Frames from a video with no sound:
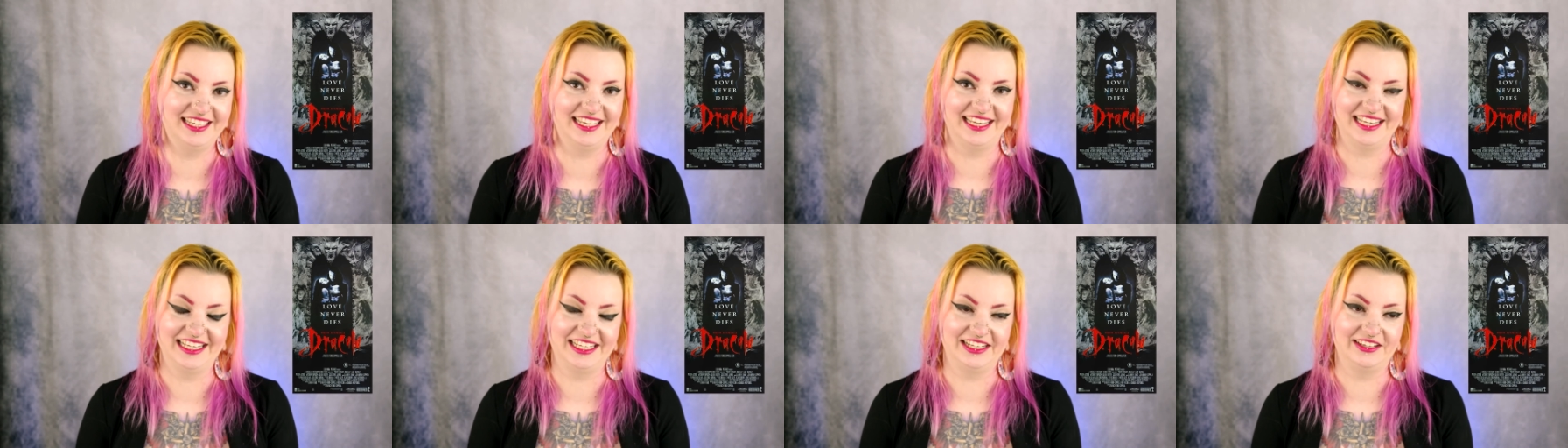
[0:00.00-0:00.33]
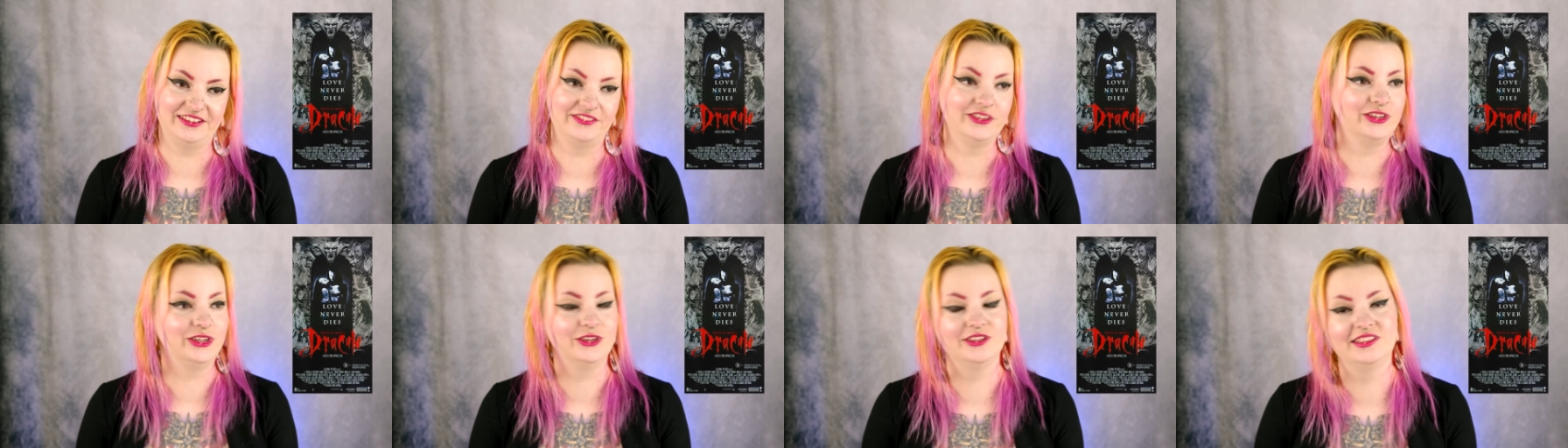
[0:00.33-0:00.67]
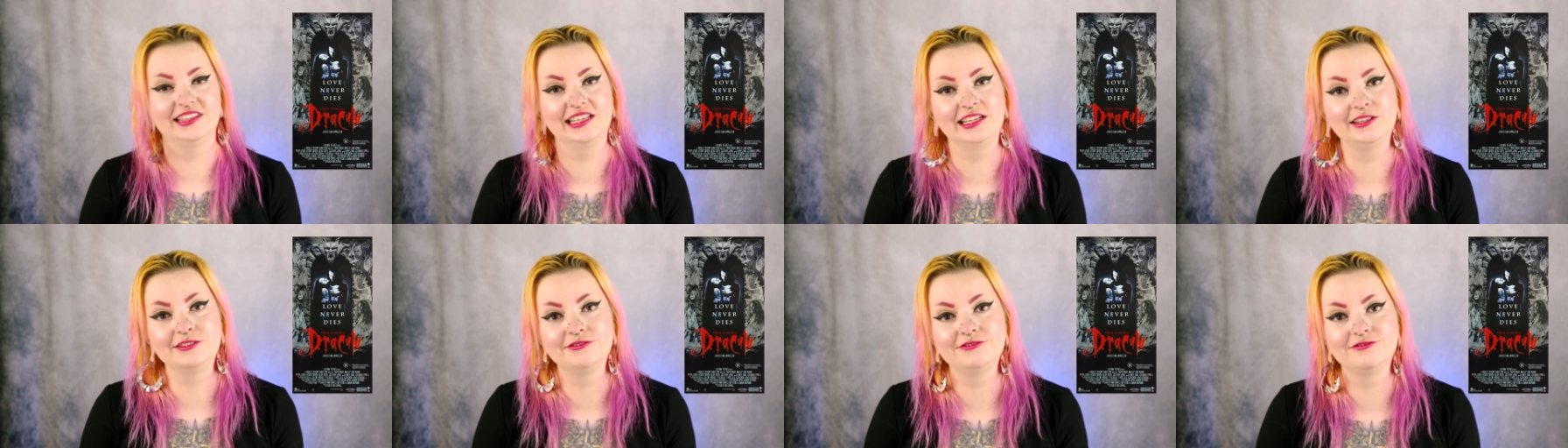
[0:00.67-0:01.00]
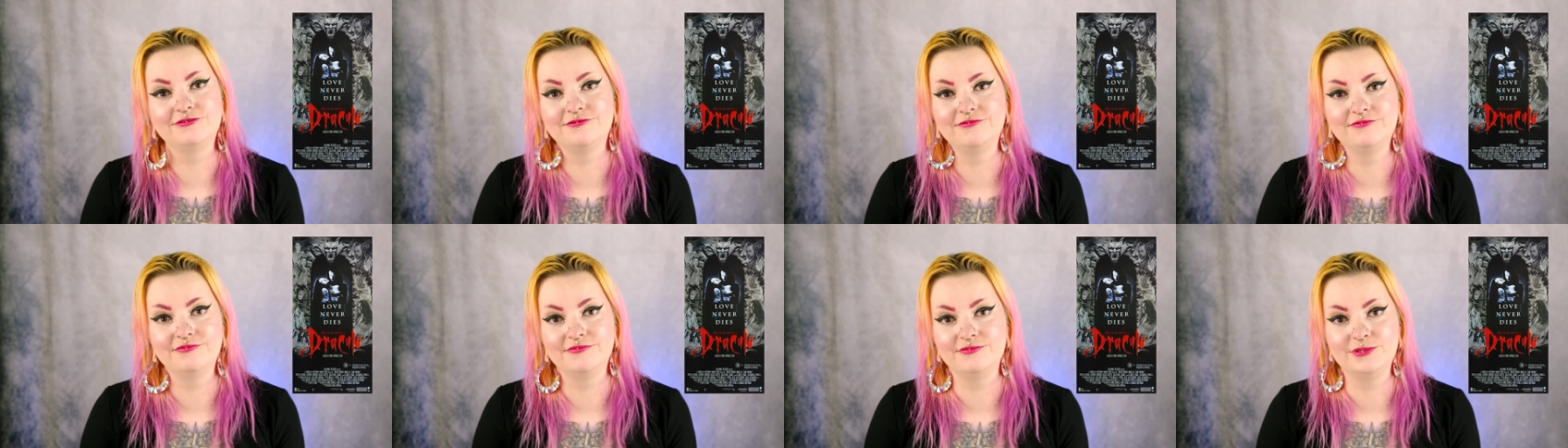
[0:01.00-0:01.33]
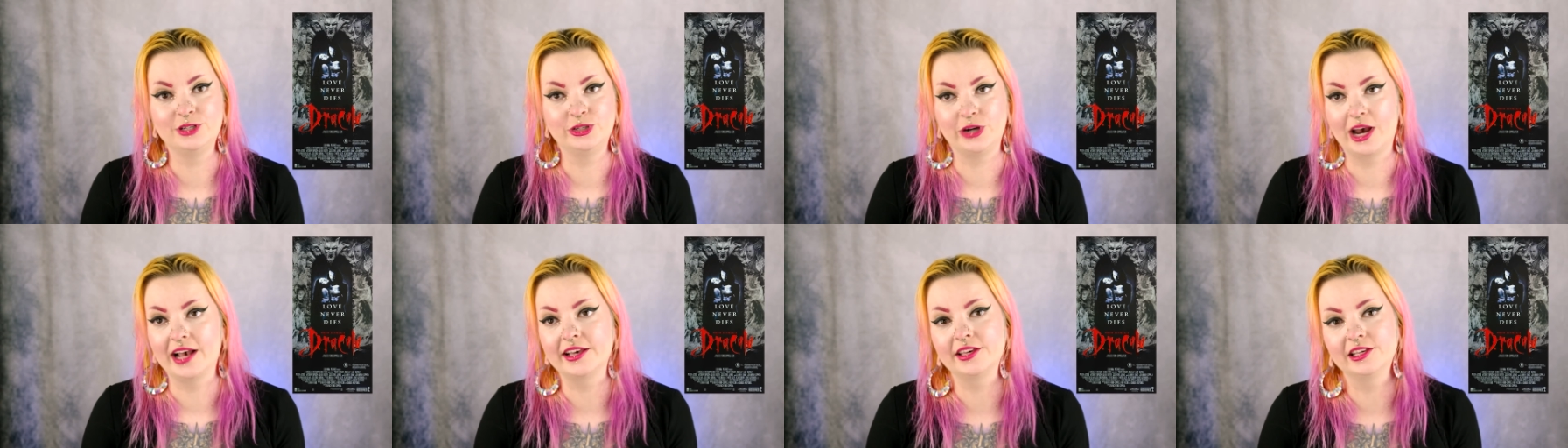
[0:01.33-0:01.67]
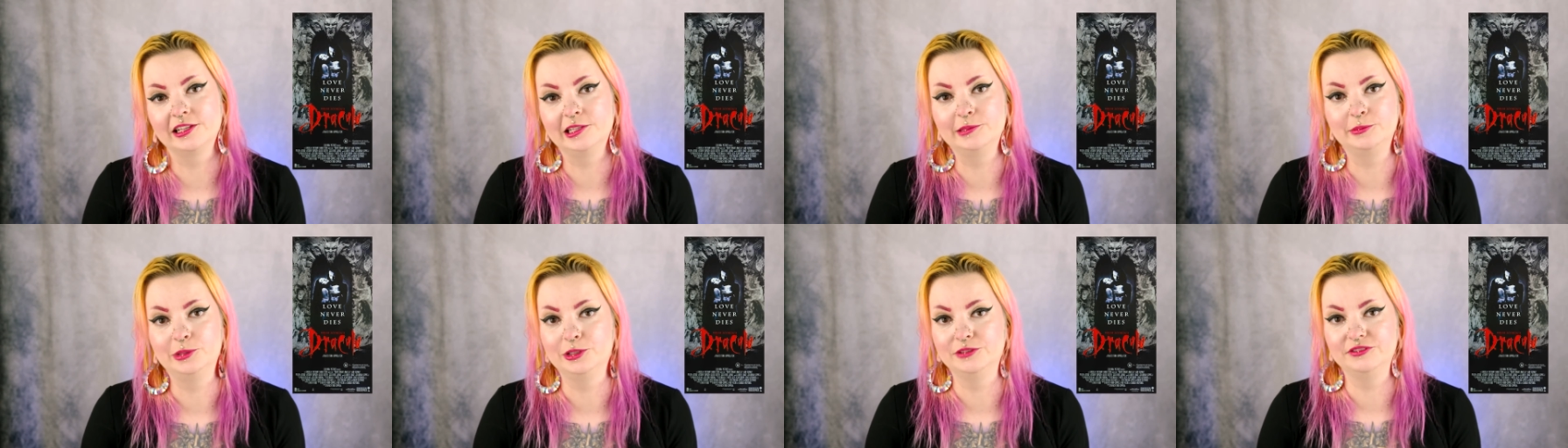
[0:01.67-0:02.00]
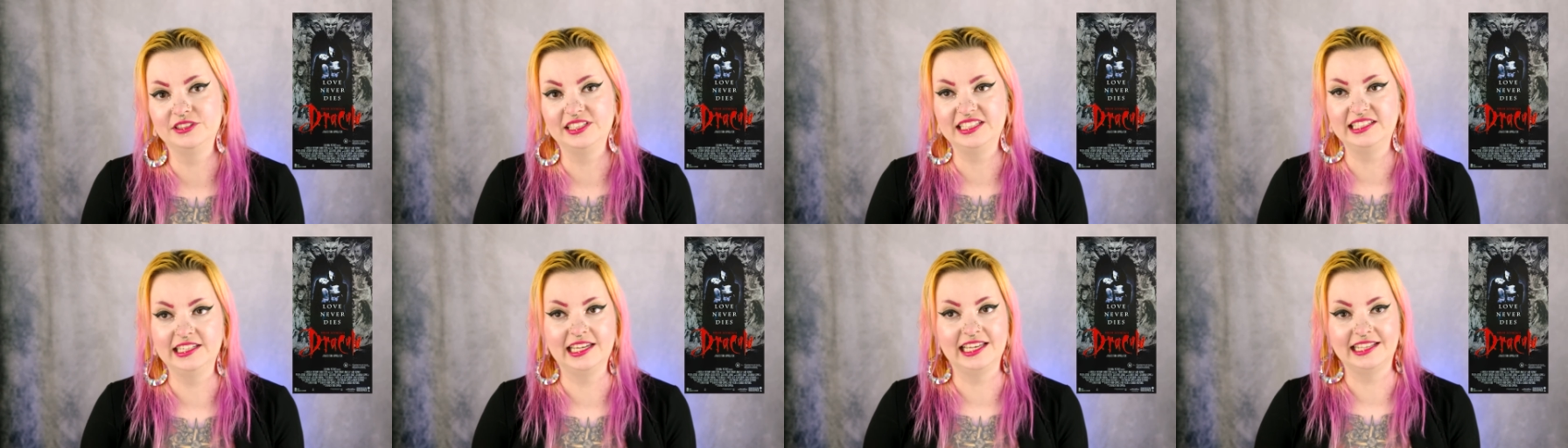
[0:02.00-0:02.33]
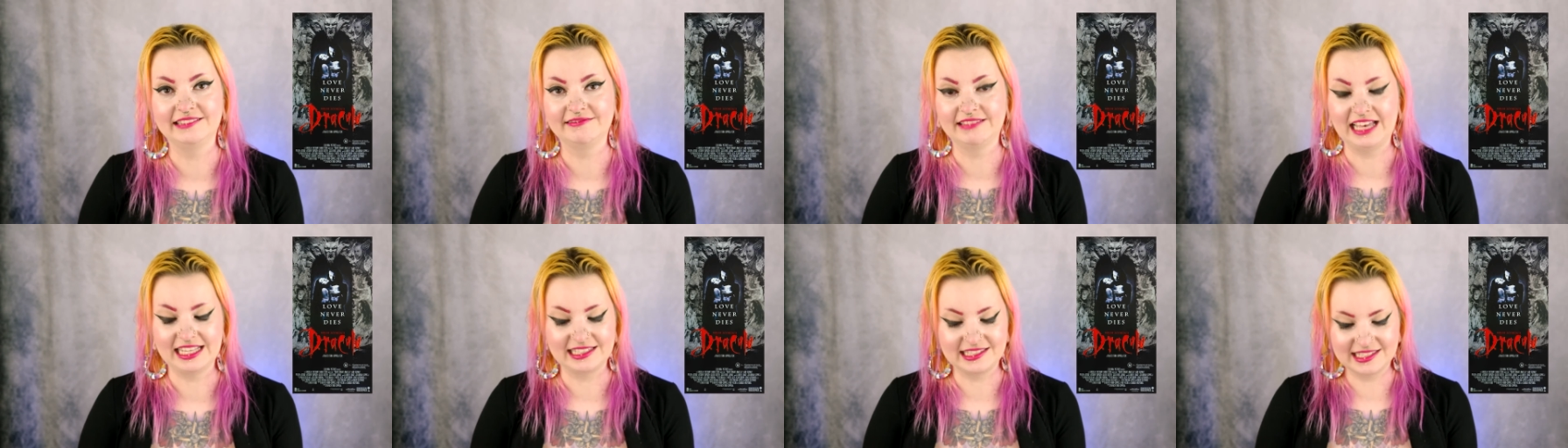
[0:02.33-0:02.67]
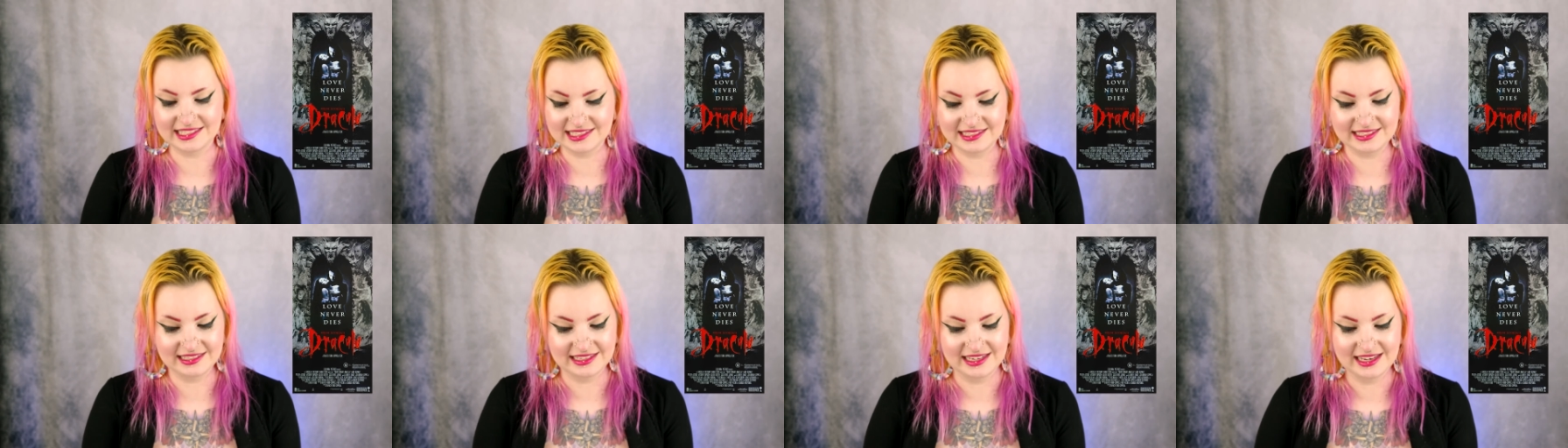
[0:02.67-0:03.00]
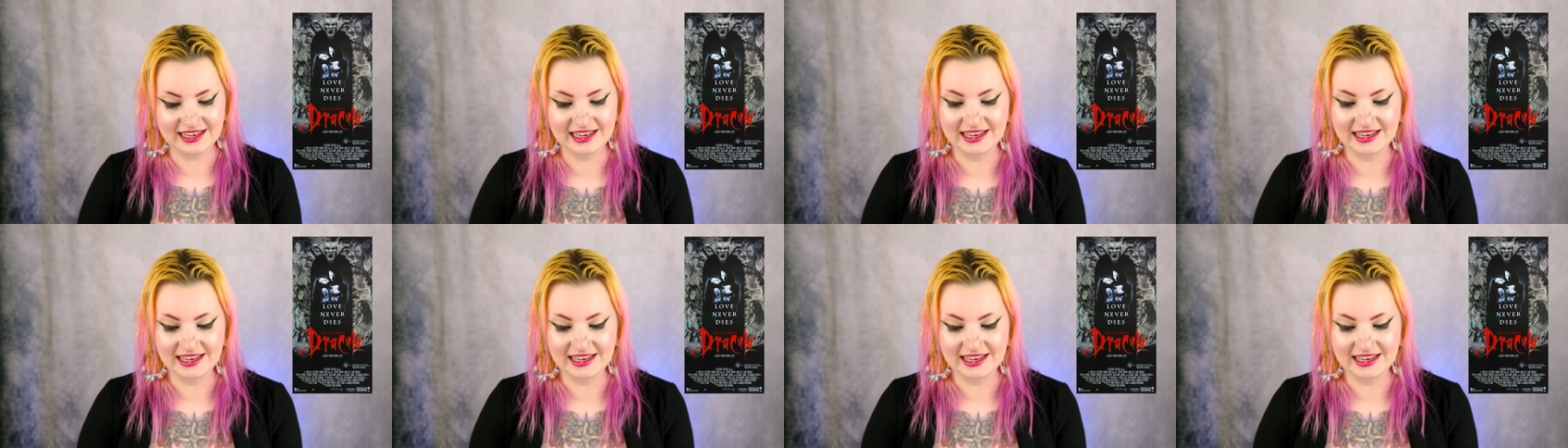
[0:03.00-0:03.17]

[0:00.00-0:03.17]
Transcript: and you think of Dracula movie, and that's